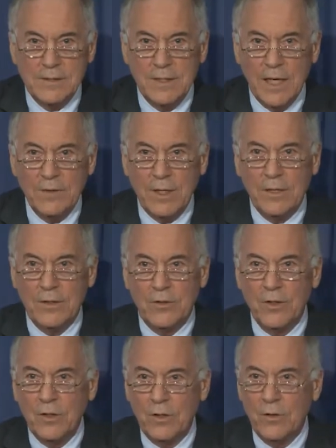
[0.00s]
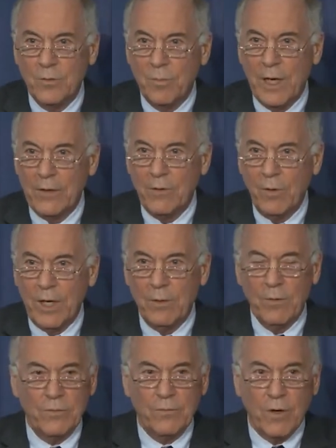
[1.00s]
nothing to do, by the way,
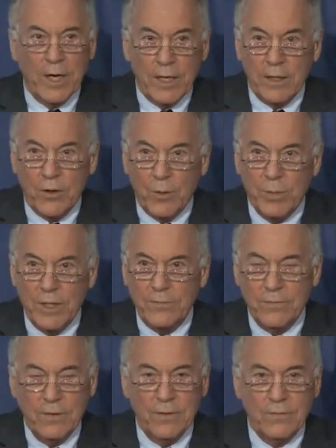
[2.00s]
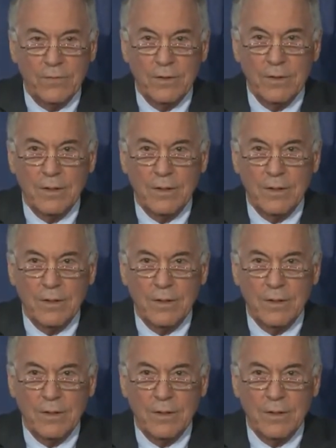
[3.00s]
with running your business.